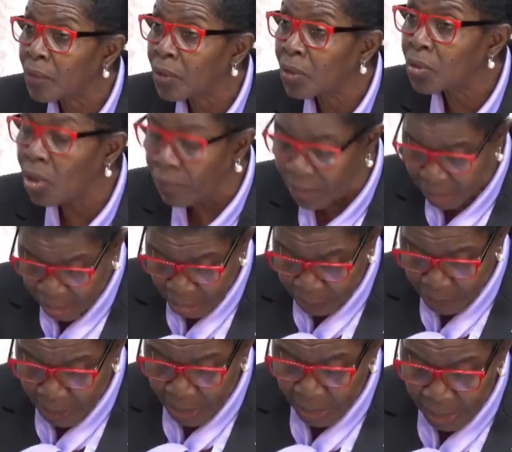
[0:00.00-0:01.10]
So, Mr.
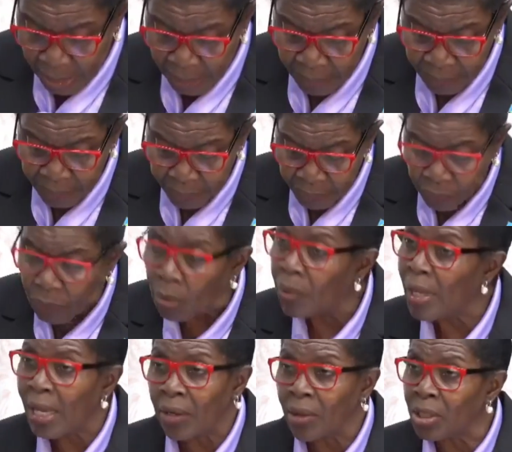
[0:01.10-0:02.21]
Speaker, we
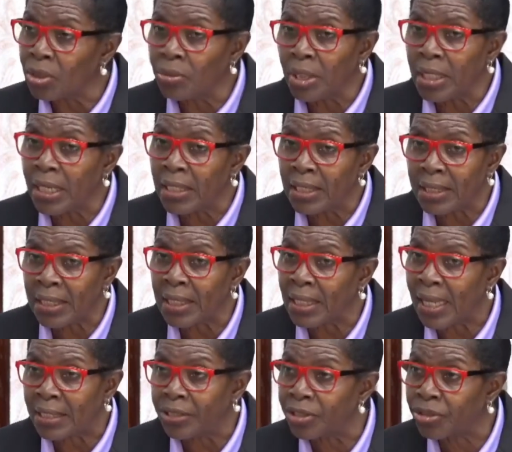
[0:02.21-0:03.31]
are not doing anything
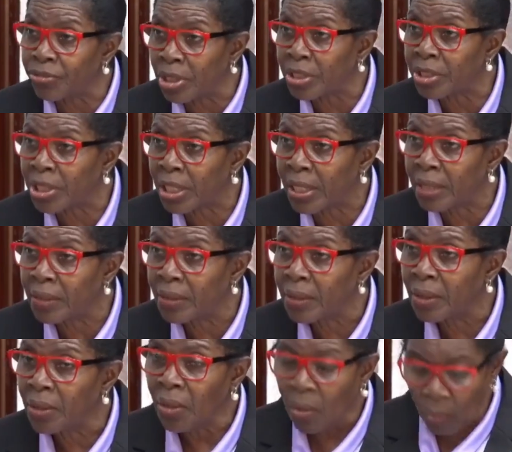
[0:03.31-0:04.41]
that is strange here.
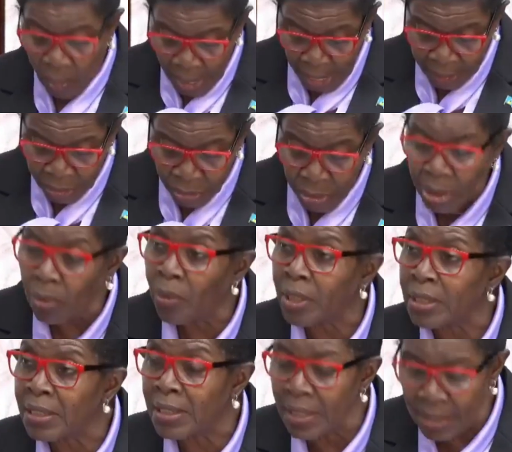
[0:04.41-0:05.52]
We are doing what
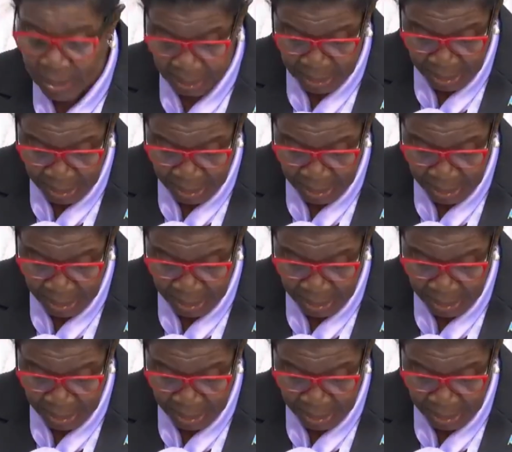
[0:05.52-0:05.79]
it is as a